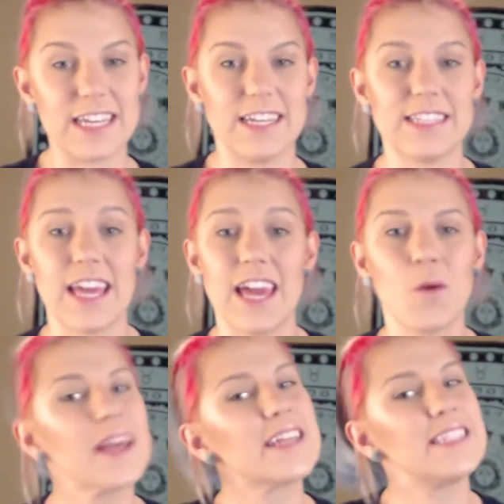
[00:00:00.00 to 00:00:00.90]
is a
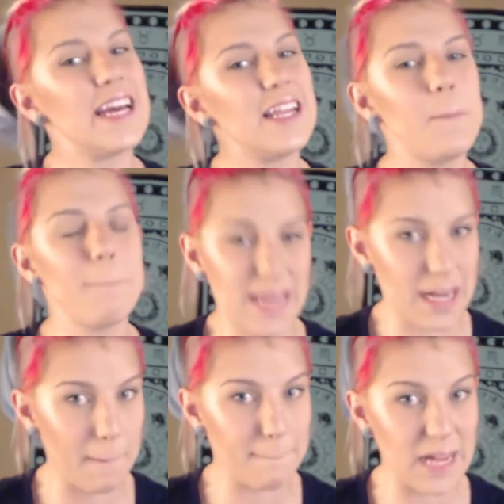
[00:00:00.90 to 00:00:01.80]
quick
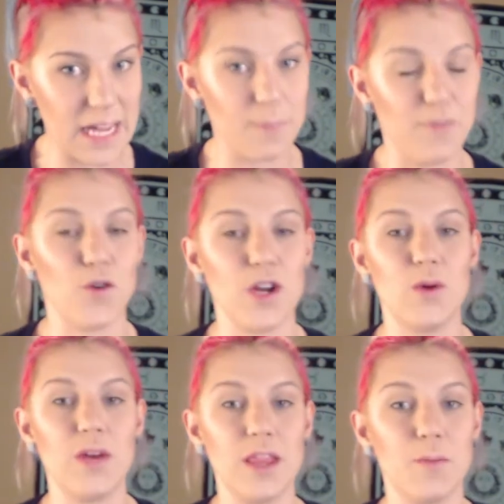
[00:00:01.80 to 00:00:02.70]
10-minute makeup for
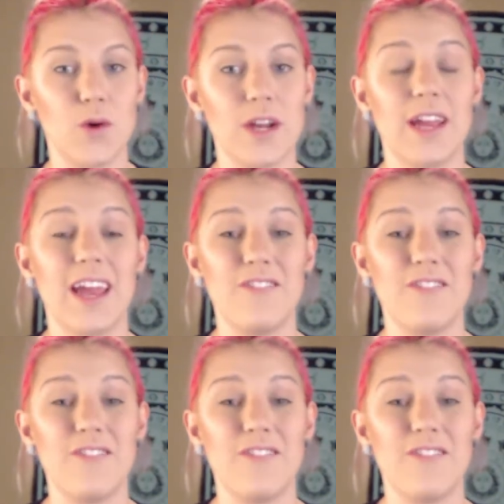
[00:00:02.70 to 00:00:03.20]
you in the morning